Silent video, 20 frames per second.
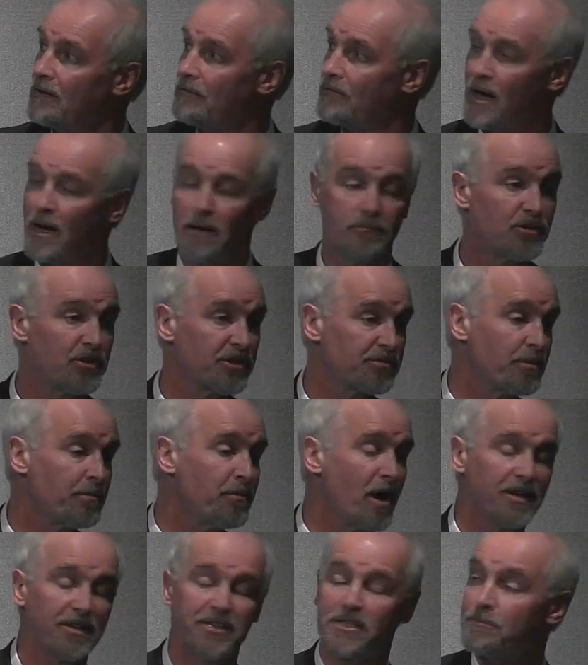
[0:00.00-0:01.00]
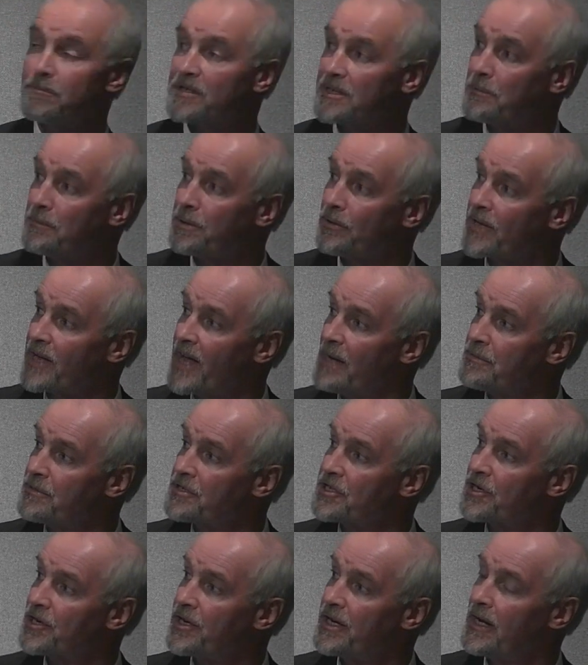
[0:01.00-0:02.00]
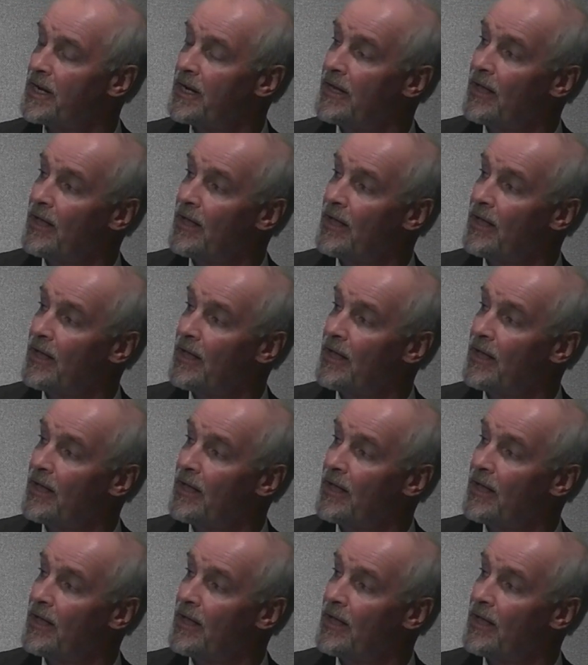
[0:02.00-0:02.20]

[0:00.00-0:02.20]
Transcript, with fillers: Uh, just remind you some simple chemistry.